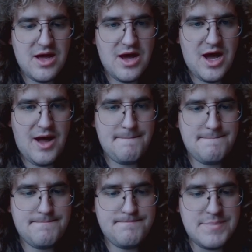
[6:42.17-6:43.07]
Our
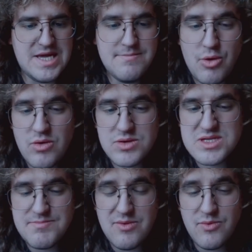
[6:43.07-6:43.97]
b pawn's
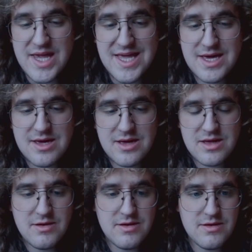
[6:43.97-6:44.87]
a bit weak,
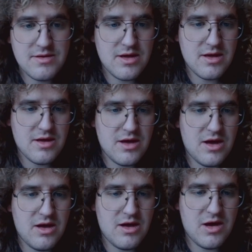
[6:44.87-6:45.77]

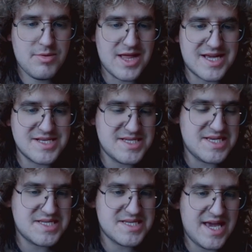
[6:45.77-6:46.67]
but like a
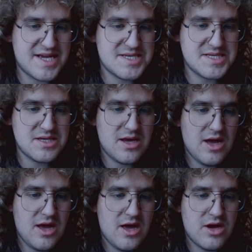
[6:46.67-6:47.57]
c6.
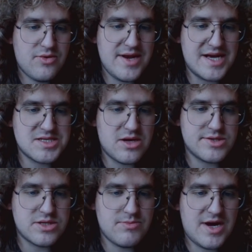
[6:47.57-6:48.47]
Queen has to go
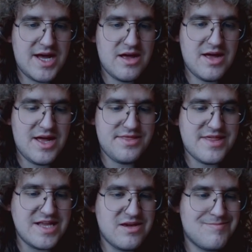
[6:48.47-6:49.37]
somewhere, and
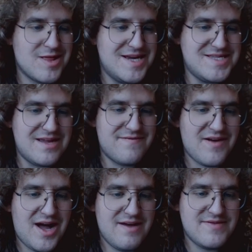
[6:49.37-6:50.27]
then you play
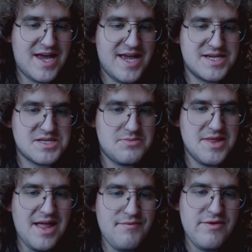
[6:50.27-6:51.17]
d5, takes, and we're
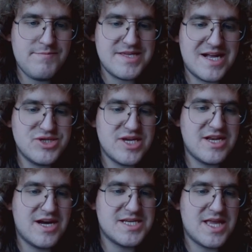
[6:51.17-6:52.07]
left with potentially an
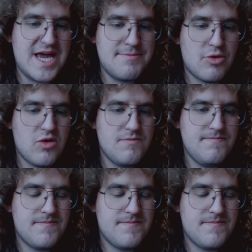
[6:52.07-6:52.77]
isolated pawn,